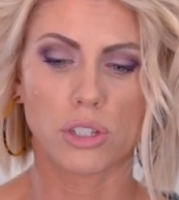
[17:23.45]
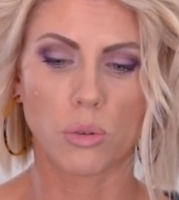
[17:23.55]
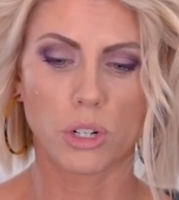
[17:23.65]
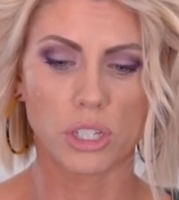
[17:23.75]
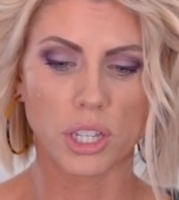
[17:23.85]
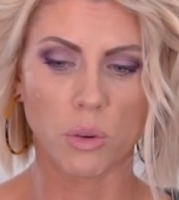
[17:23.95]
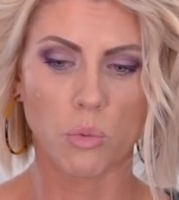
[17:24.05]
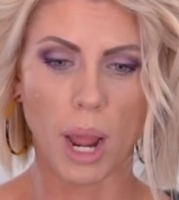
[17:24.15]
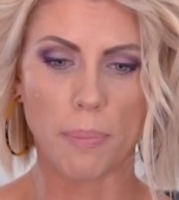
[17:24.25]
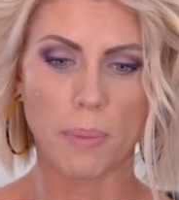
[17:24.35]
So we're just gonna
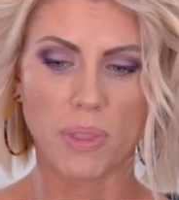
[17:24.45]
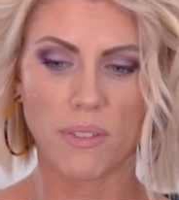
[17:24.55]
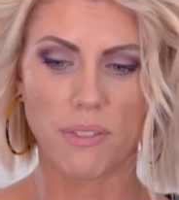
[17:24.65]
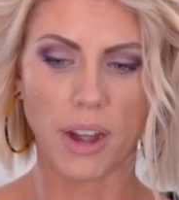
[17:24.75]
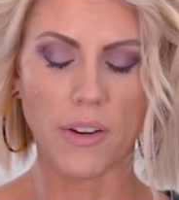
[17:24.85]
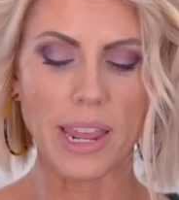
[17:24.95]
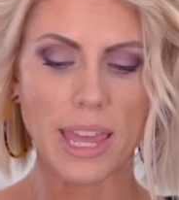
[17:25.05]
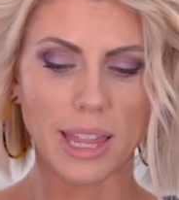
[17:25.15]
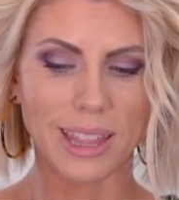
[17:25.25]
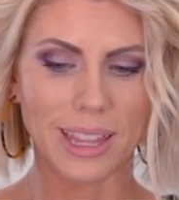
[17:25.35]
wrap up the
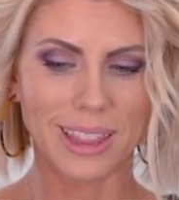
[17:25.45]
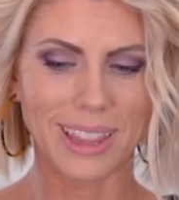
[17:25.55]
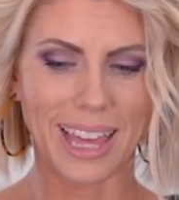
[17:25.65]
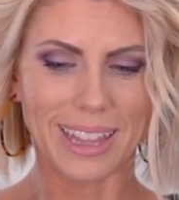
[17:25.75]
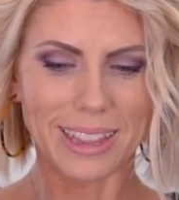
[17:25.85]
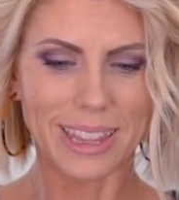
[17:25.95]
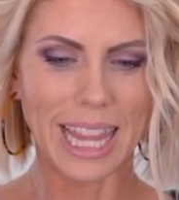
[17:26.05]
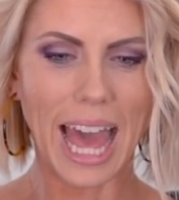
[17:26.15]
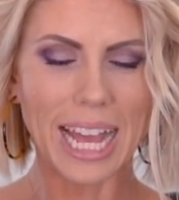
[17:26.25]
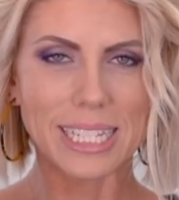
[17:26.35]
very like
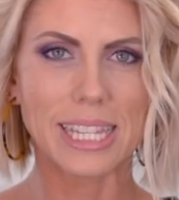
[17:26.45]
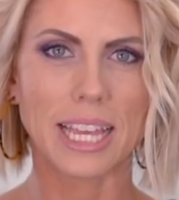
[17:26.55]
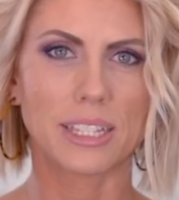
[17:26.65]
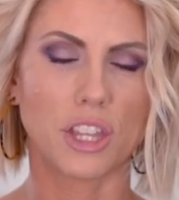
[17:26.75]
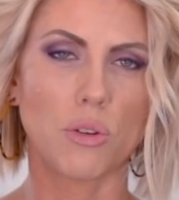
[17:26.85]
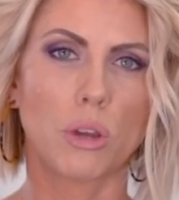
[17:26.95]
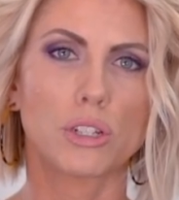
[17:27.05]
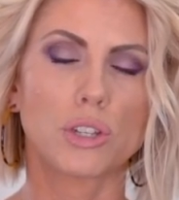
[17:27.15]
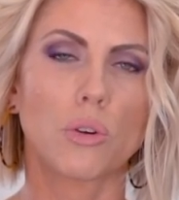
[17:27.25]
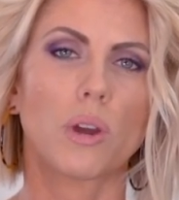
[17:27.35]
last things that you
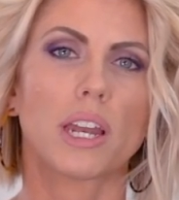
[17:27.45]
can do.